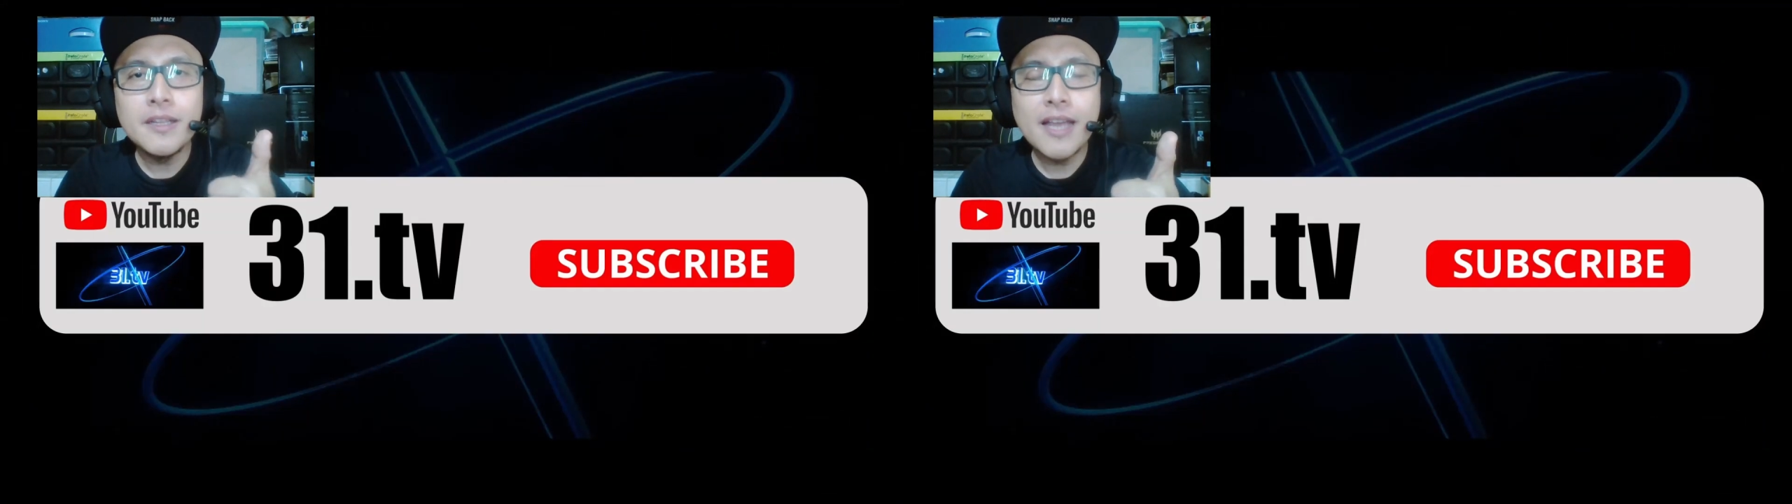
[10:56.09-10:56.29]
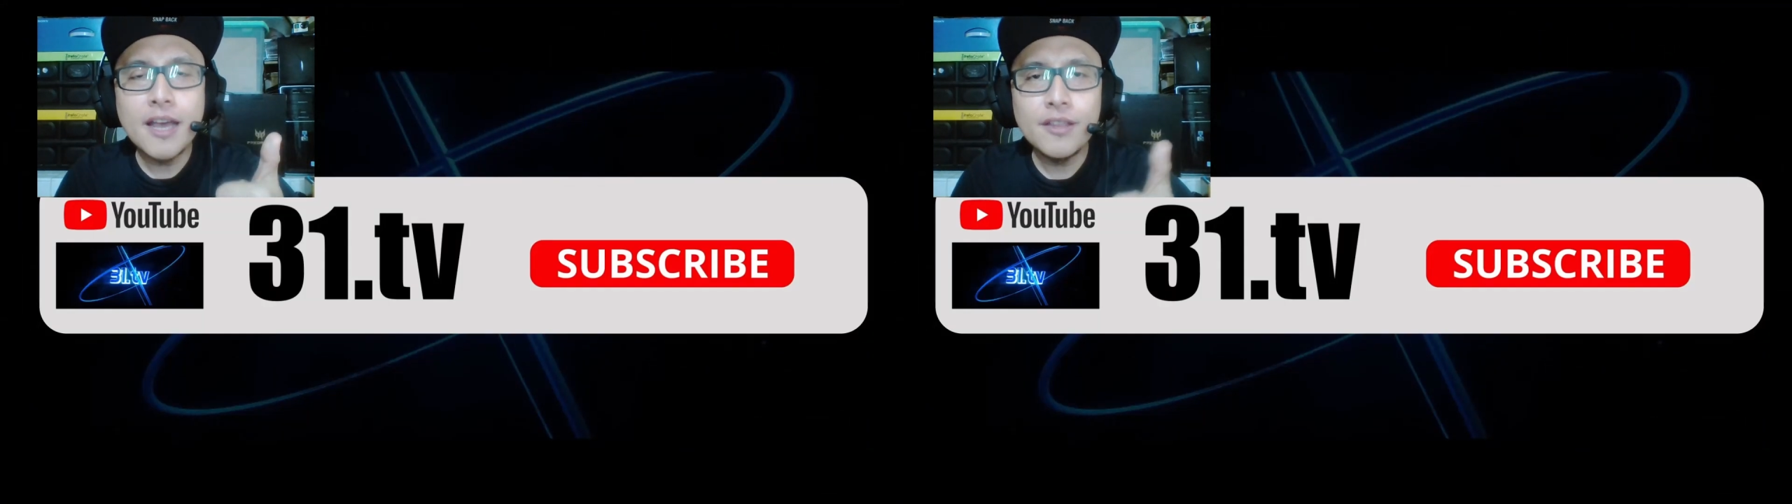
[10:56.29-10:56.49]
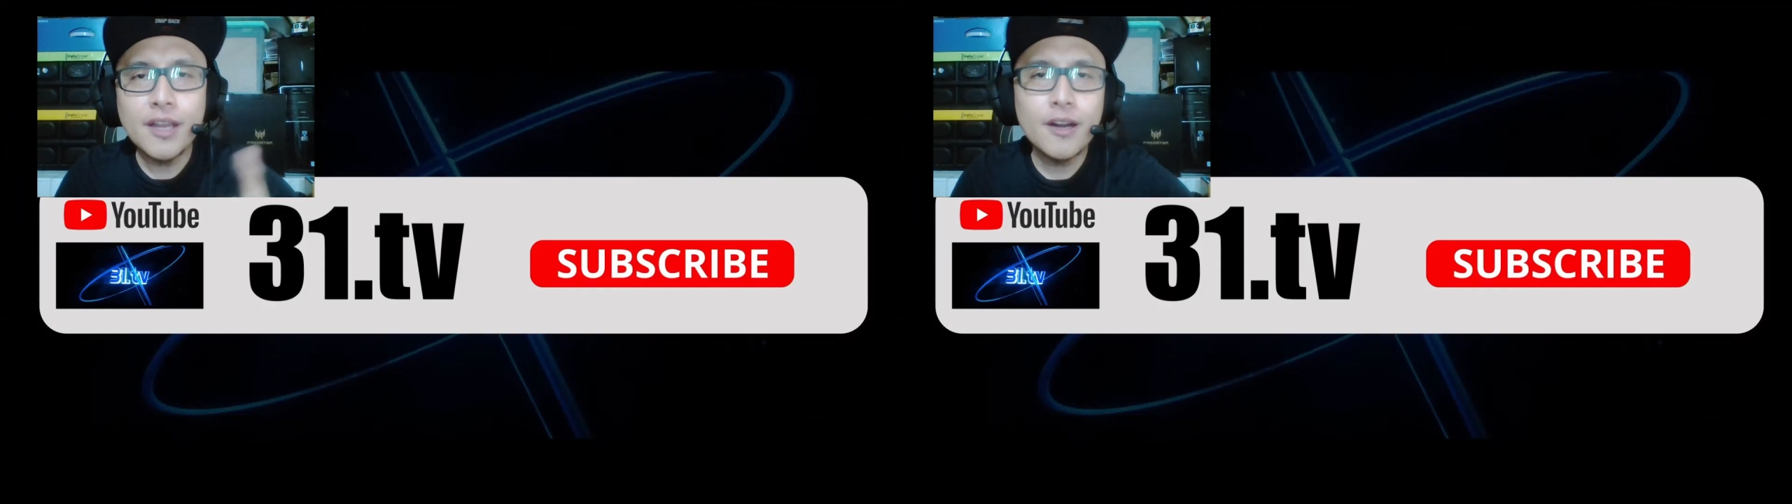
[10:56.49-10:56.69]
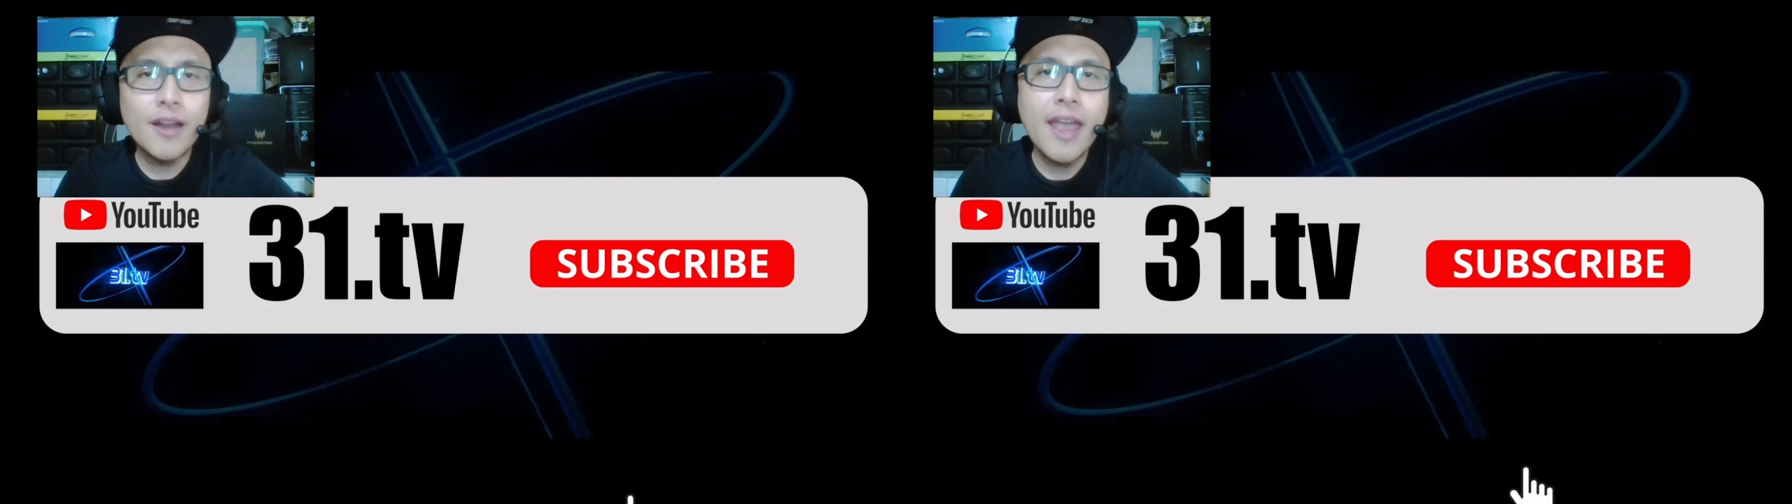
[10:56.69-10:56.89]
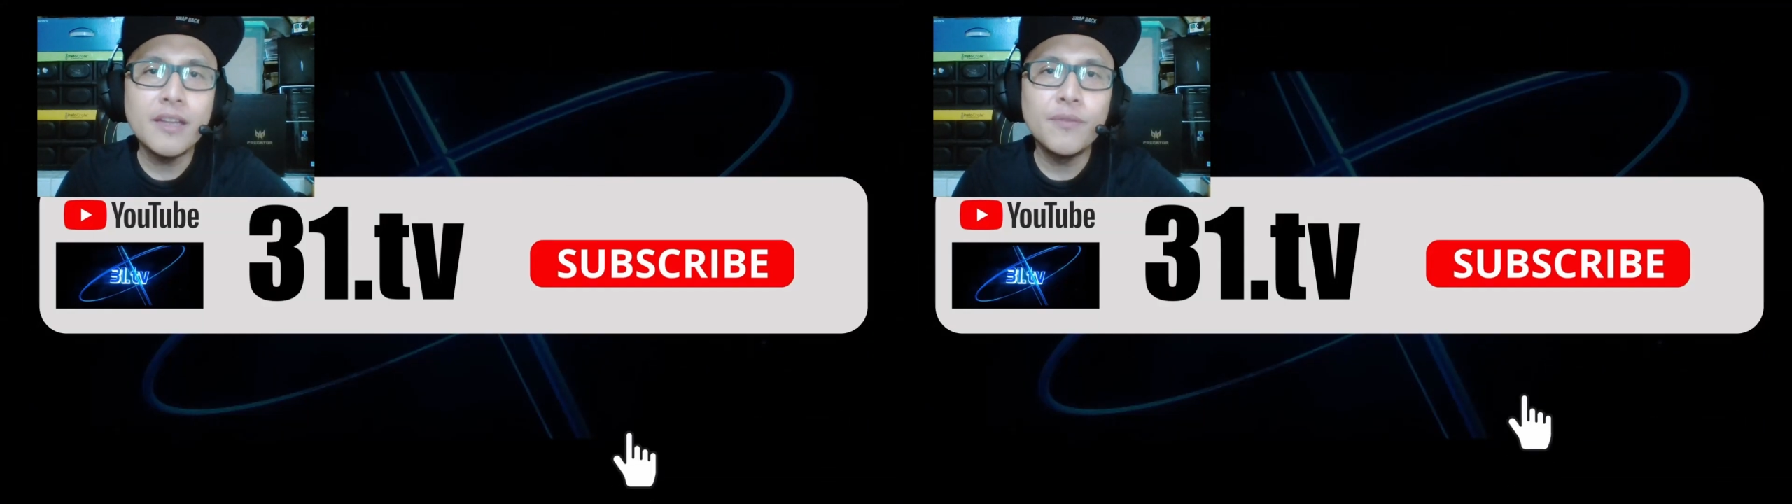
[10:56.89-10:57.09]
down there
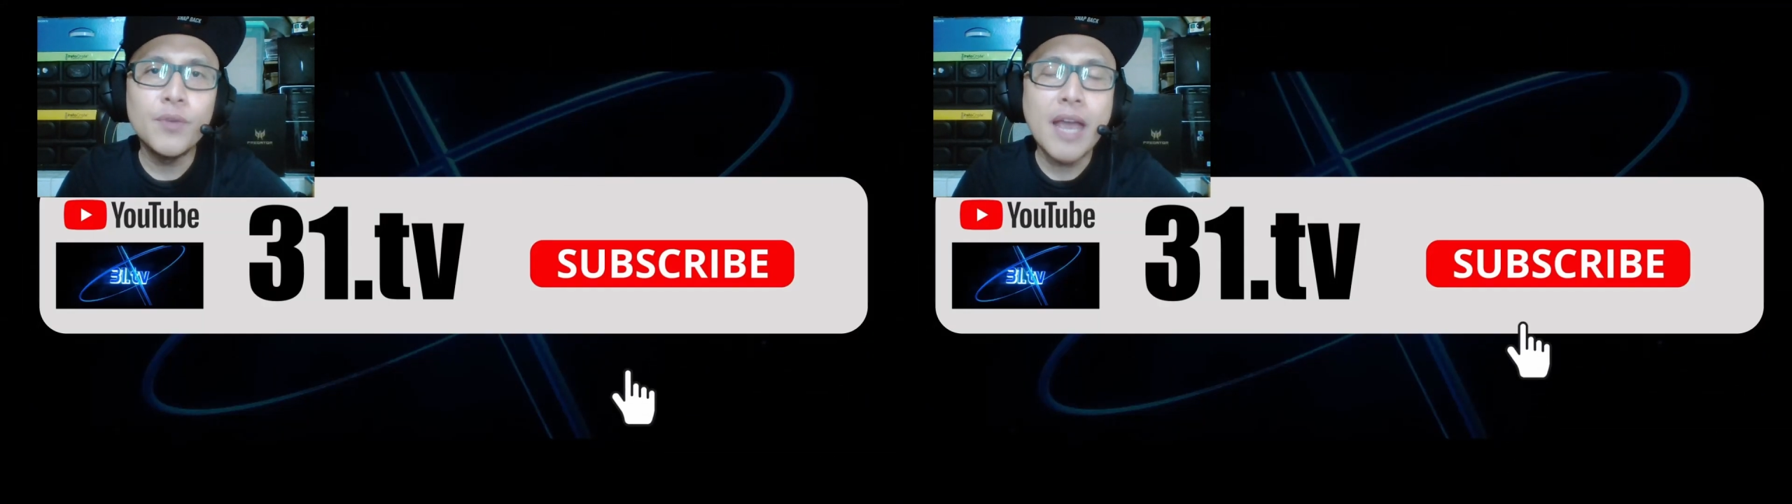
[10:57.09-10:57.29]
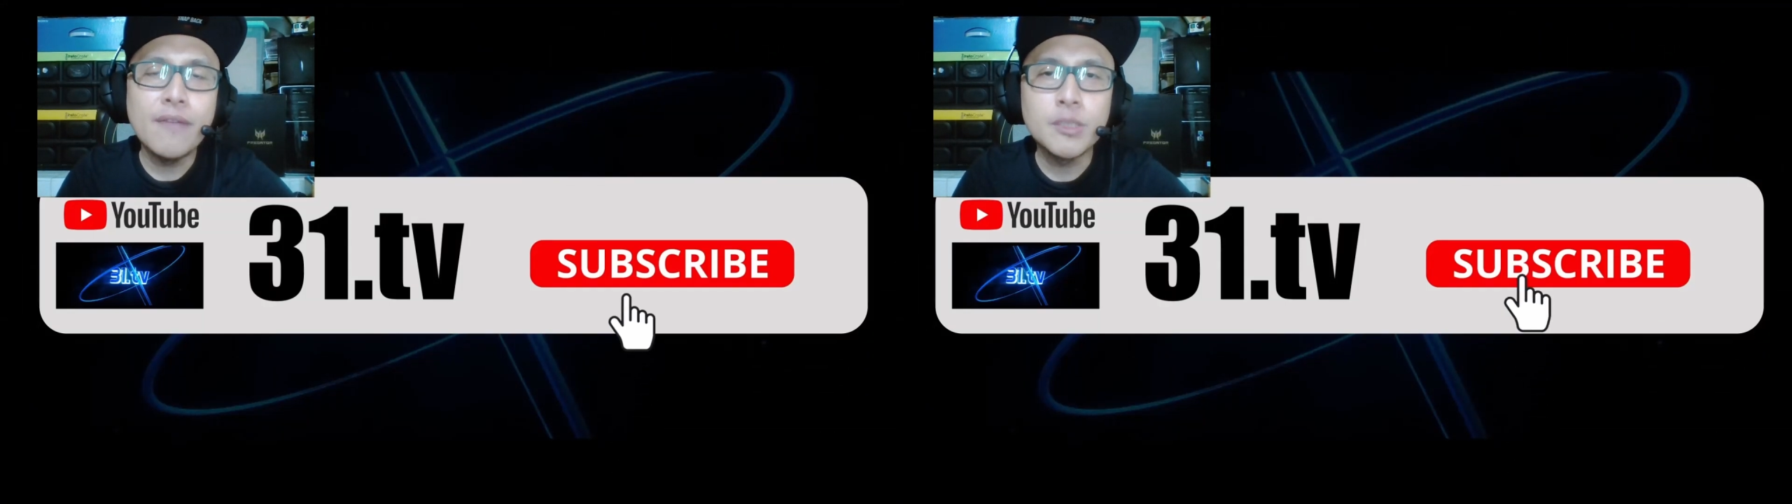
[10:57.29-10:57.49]
and if you haven't